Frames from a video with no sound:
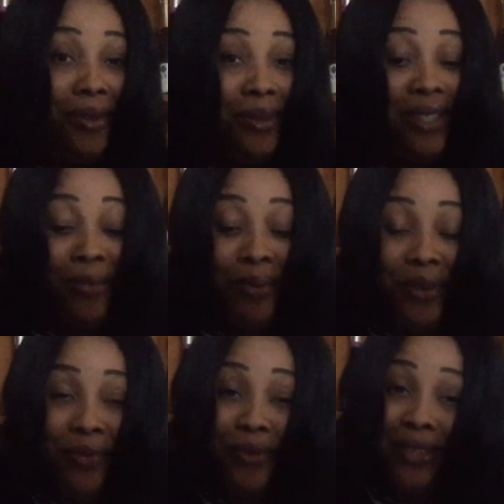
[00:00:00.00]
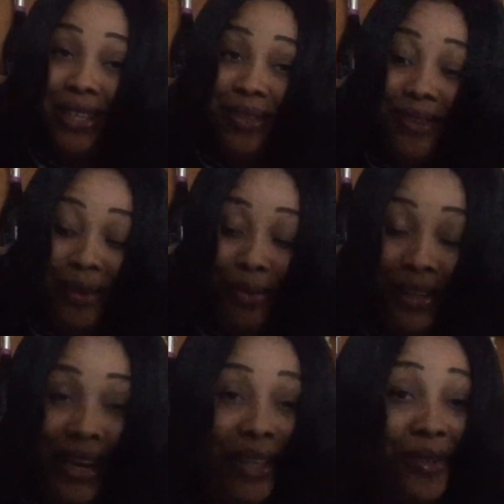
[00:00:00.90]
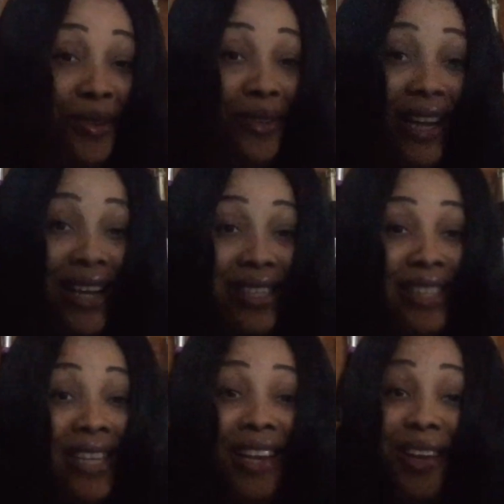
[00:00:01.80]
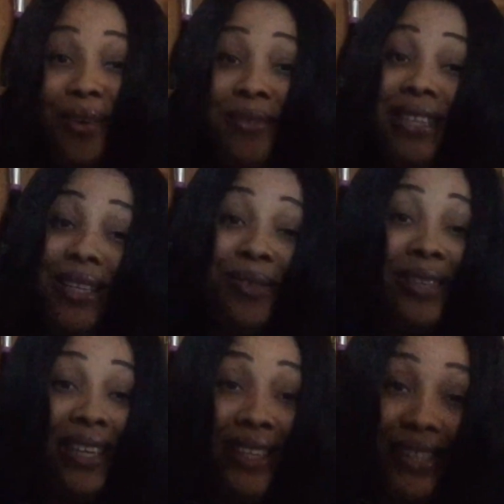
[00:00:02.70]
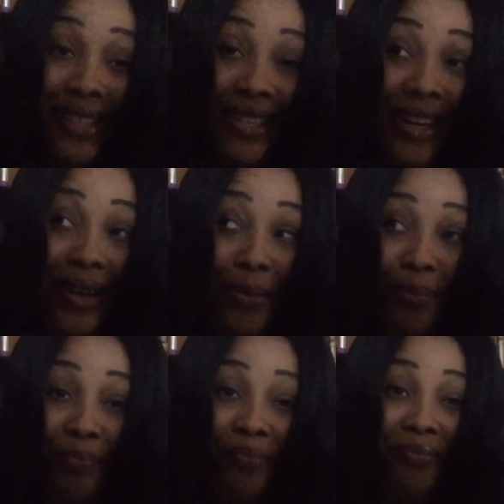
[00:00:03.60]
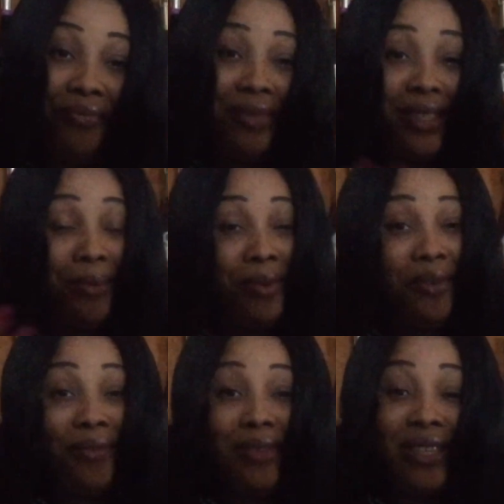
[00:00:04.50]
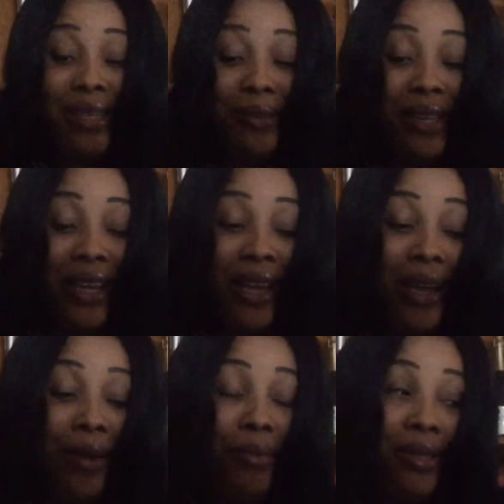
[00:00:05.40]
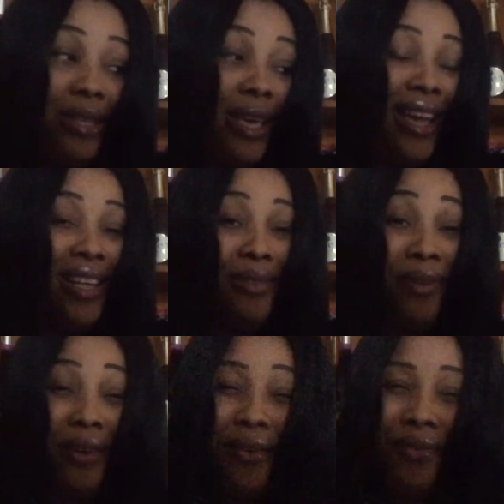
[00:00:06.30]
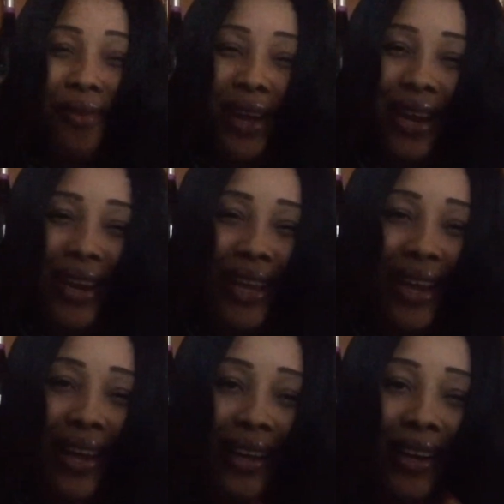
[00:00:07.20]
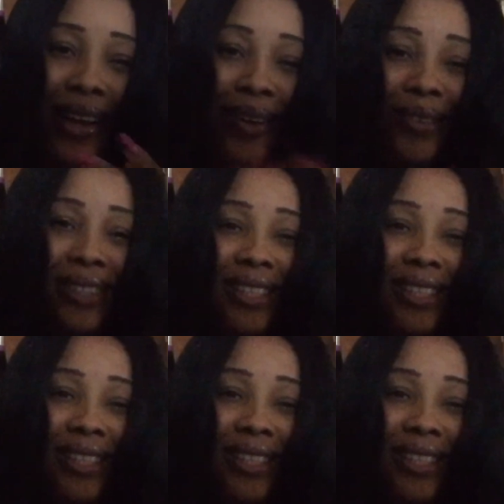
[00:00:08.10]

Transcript: It's a beautiful Saturday morning. I told you guys that I love Saturdays. It's a beautiful Saturday, but here is very rainy and cloudy.